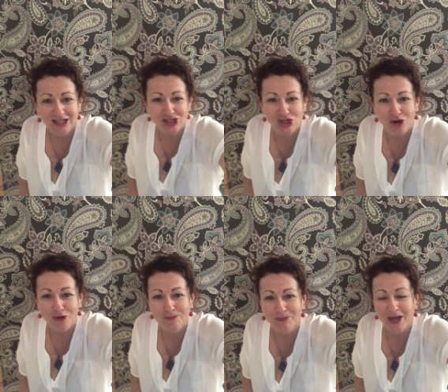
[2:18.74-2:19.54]

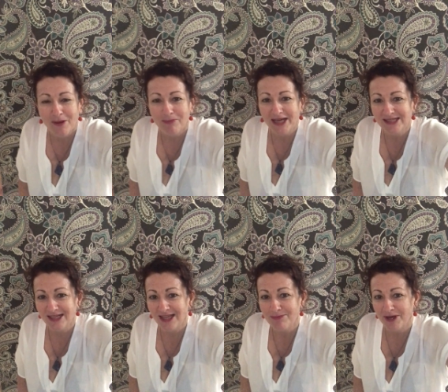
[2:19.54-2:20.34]
So
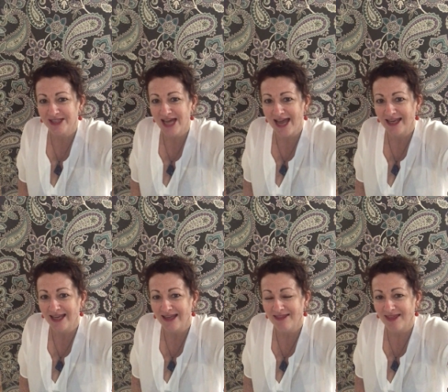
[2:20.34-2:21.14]
basically, by
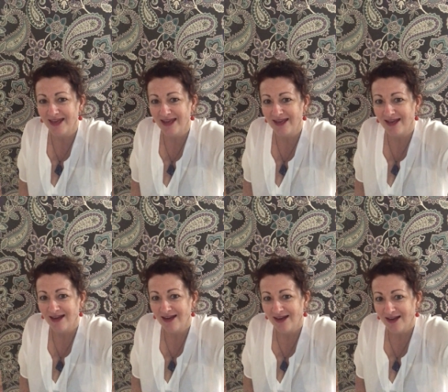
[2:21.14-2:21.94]
taking the
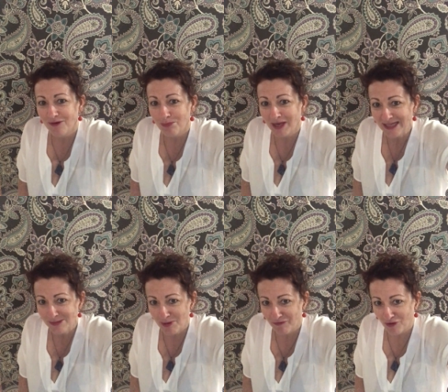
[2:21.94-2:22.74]

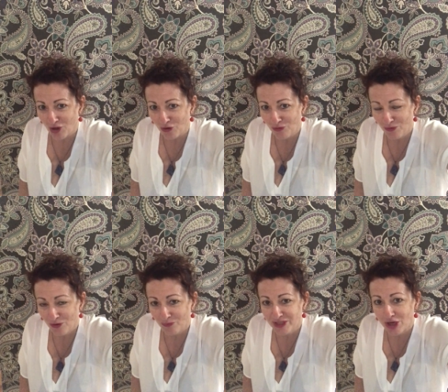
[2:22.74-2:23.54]
Plasma Flo,
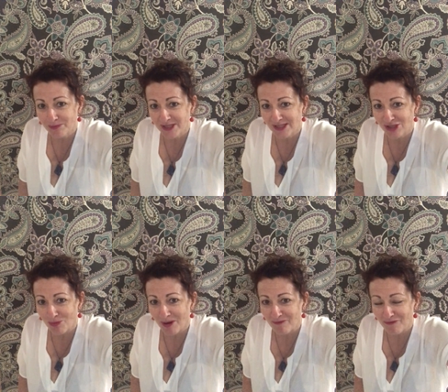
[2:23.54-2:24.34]
which helps to
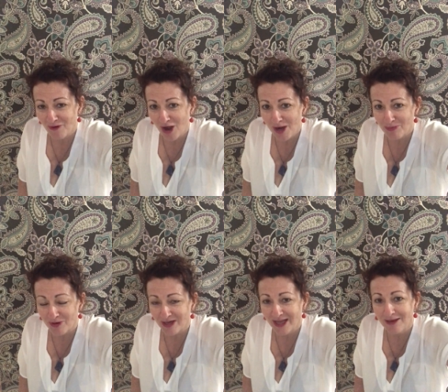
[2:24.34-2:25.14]
sop up
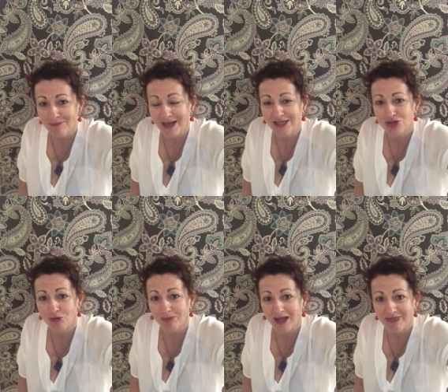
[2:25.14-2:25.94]
fibrin, it makes
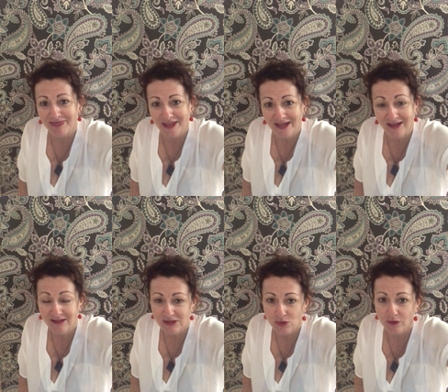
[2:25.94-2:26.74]
your blood
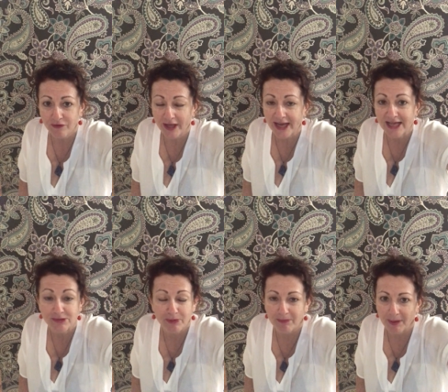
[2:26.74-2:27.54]
thinner, sort of like
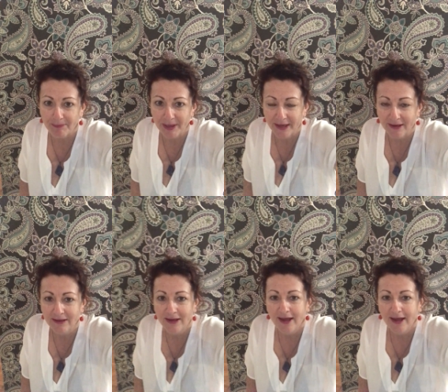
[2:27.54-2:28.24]
aspirin but better.